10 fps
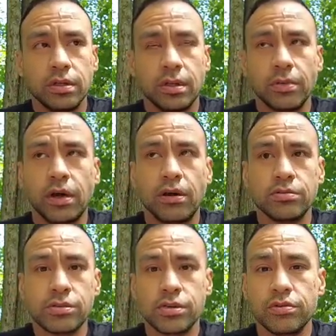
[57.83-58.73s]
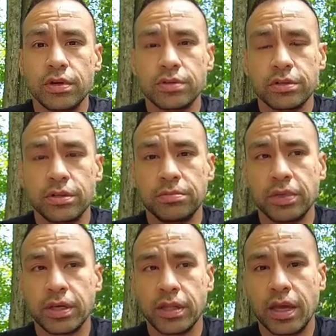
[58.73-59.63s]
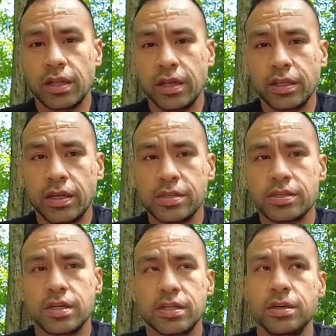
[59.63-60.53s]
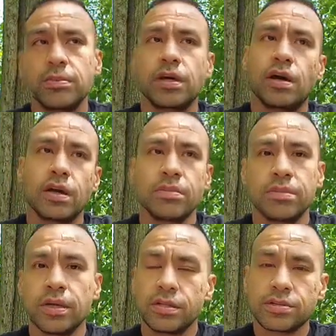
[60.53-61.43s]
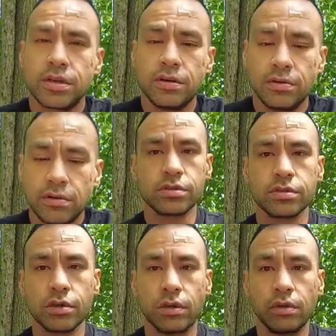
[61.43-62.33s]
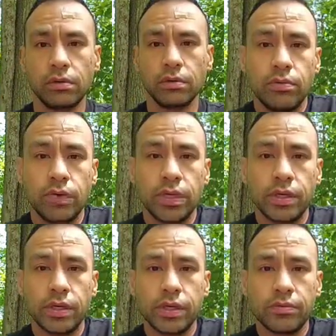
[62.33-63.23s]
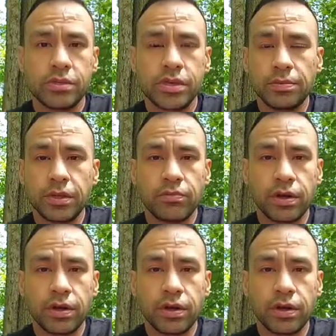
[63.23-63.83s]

I'm like, oh, so you want to turn up like that, like that? He's like, yeah. I'm like, all right, bet, let's go. So we, it was something